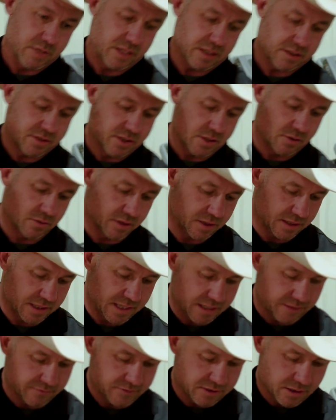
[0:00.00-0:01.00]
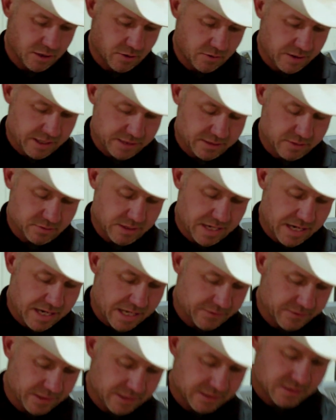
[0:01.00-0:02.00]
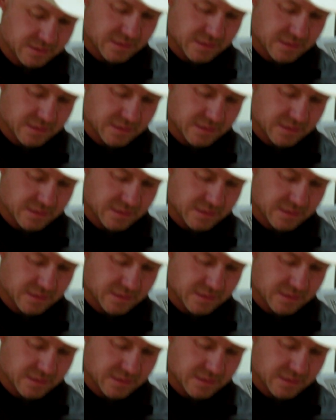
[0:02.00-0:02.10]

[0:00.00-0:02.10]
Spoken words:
make a show gun out of it. Okay, so now I've got the